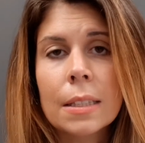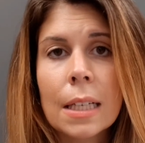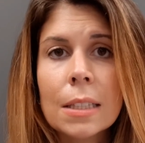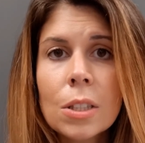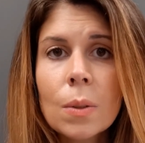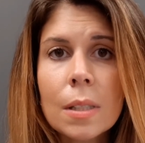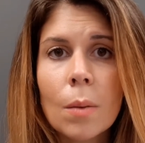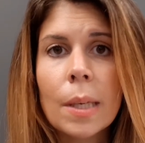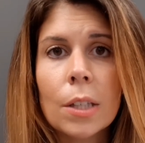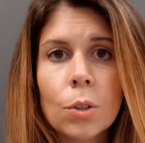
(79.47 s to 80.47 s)
that I do is I'll
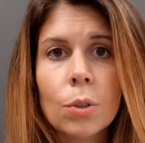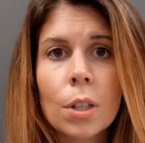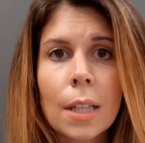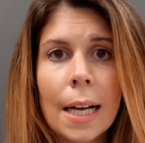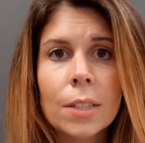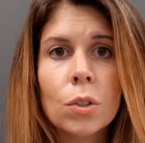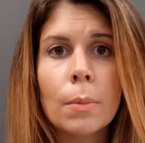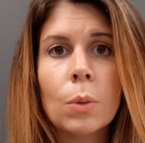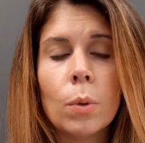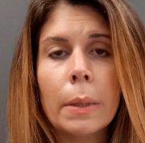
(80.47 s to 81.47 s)
be on Google Classroom
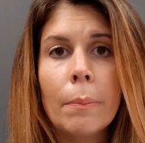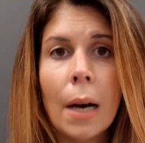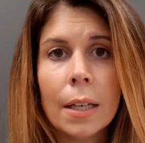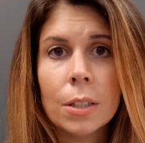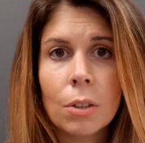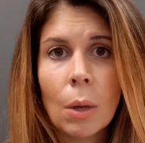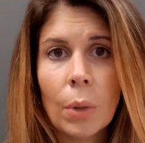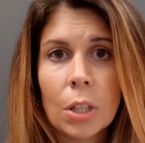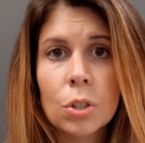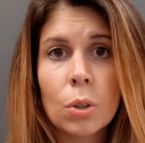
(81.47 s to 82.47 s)
and we'll be monitoring
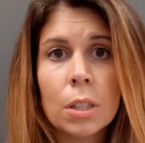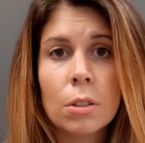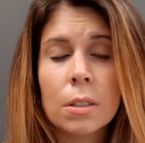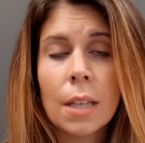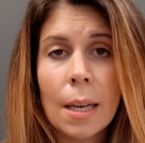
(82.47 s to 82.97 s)
what the students are